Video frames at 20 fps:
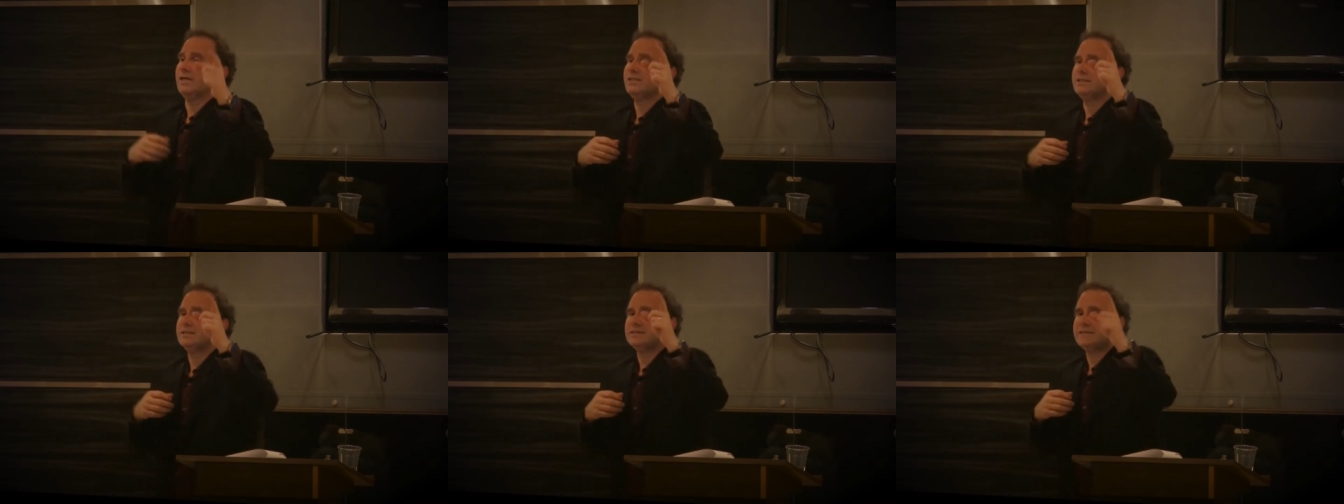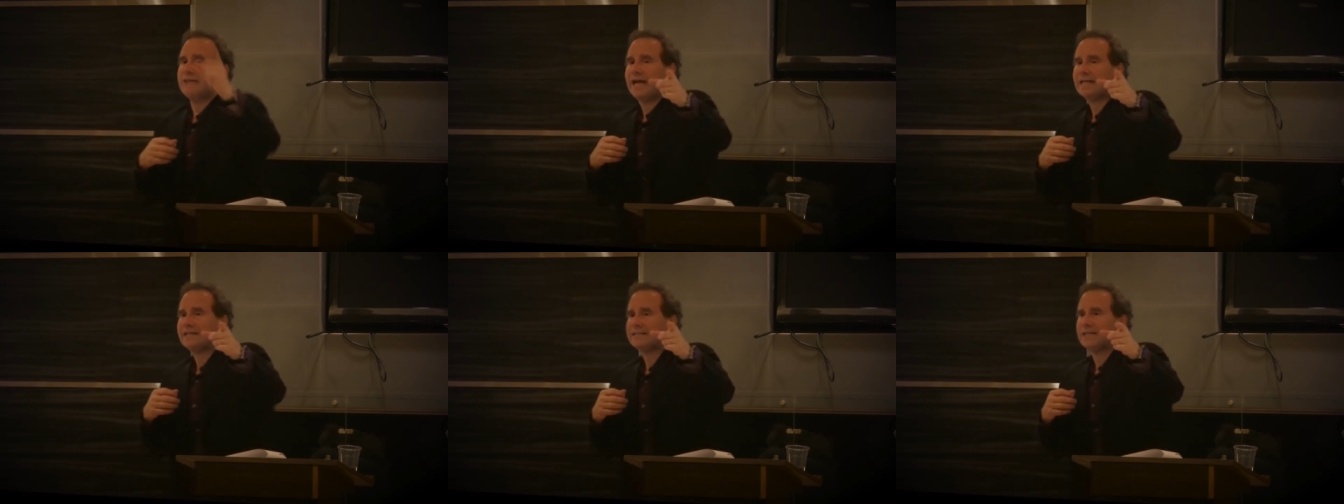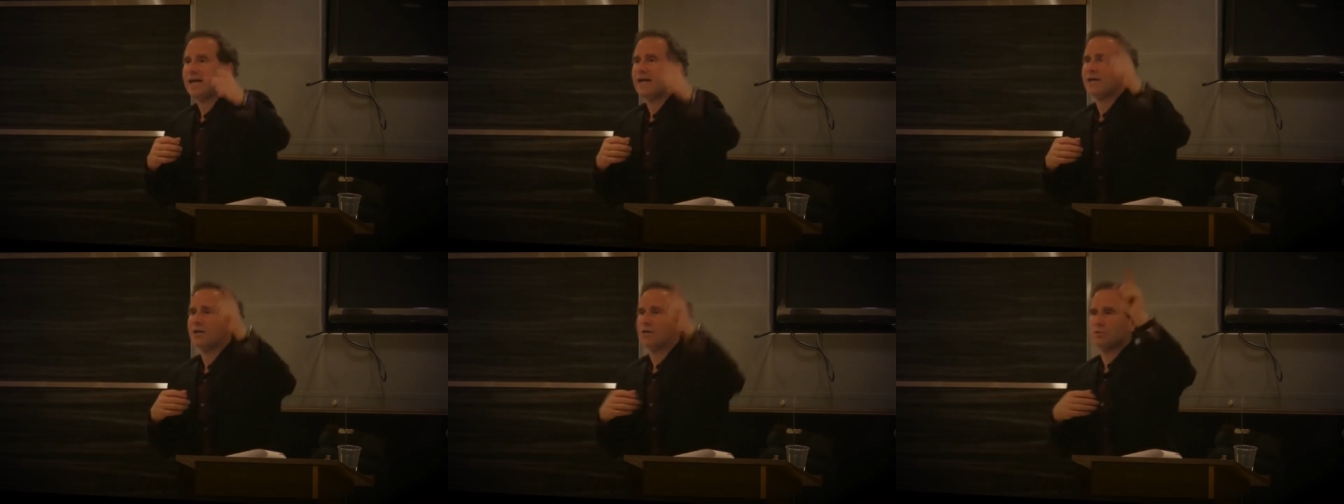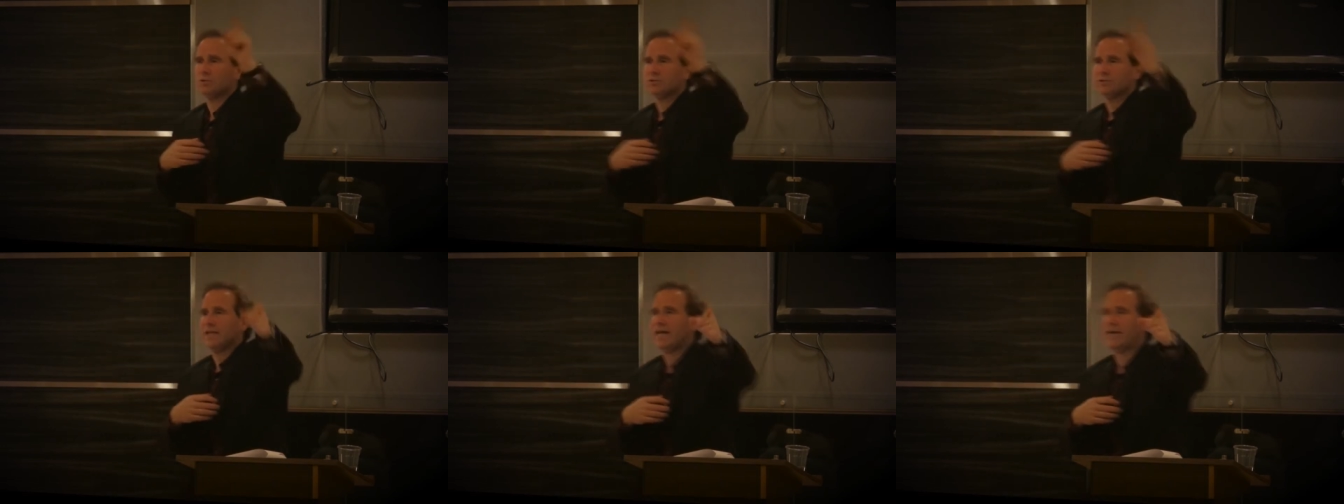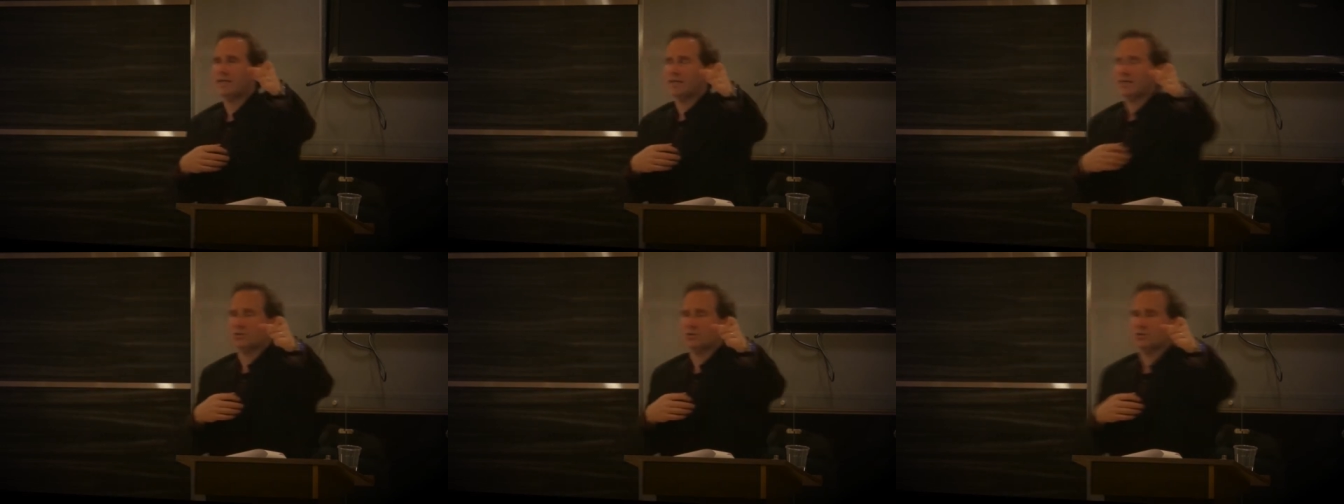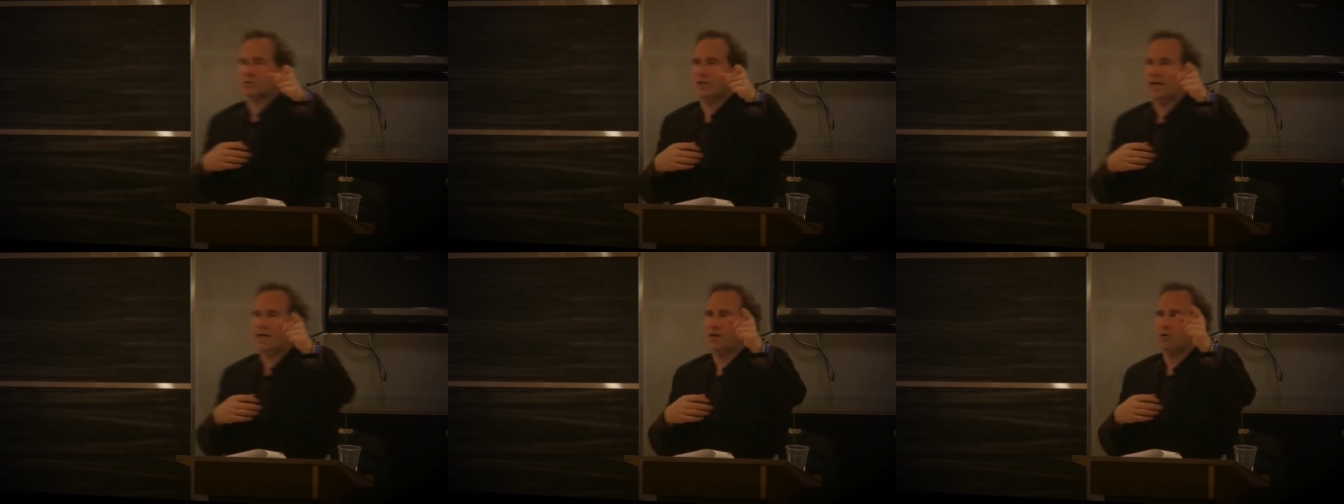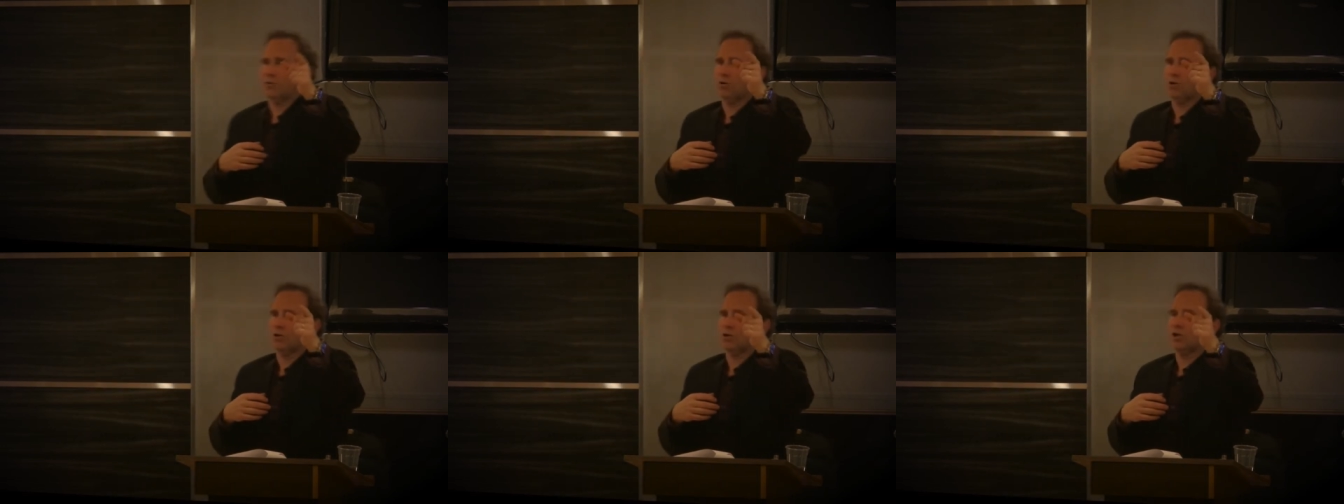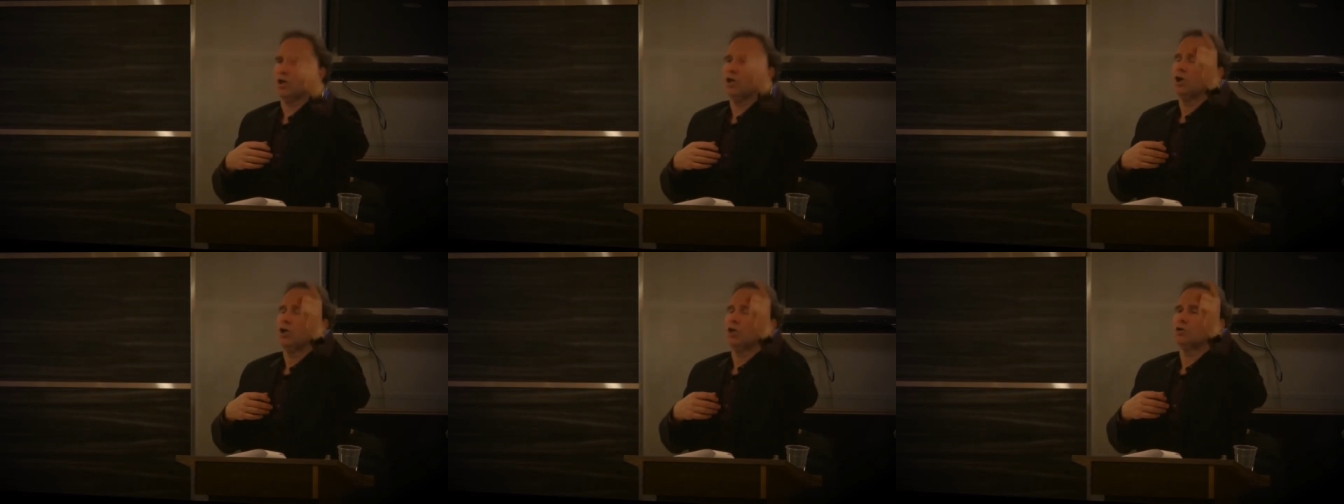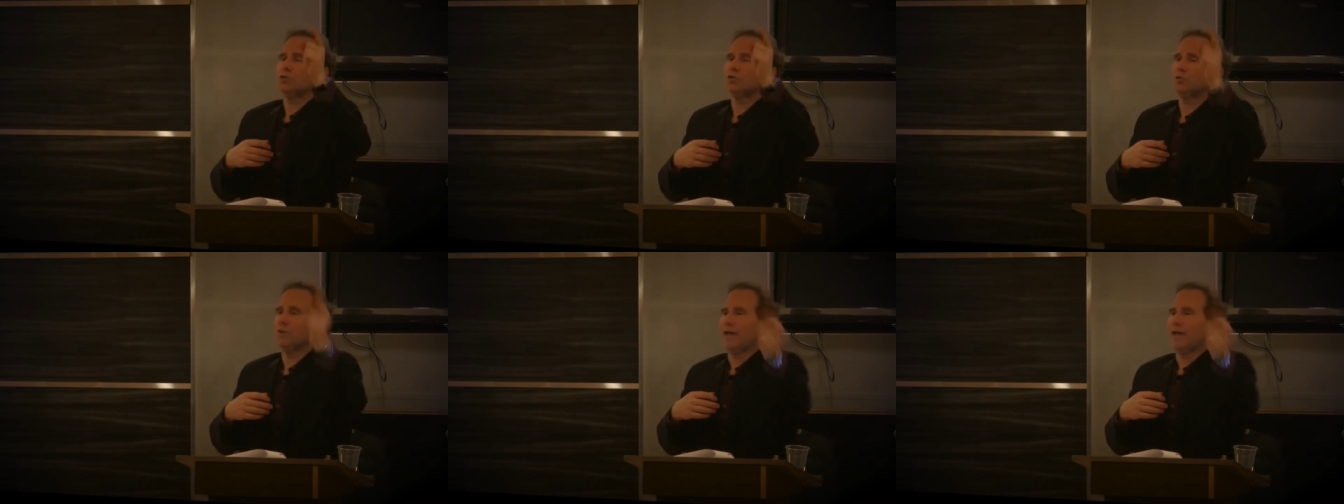Satire will take an underlying work to